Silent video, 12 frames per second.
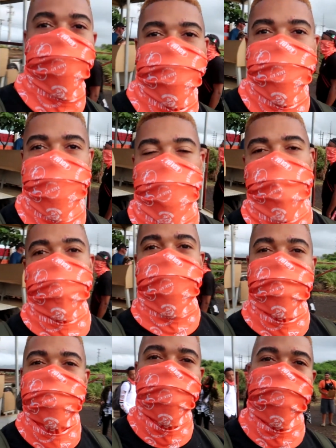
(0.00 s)
right now,
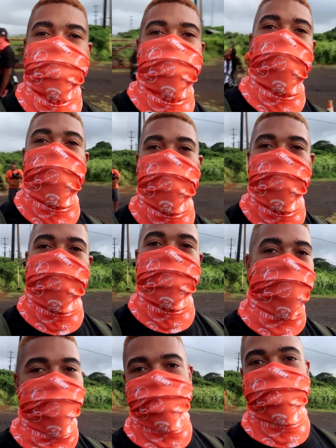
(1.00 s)
man. You know what's going on,
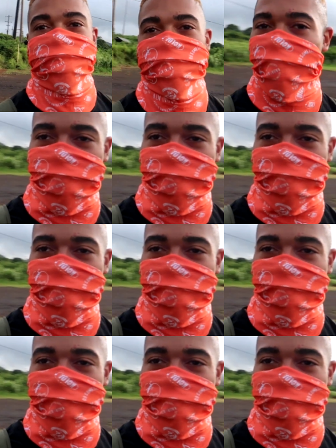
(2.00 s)
gang shit,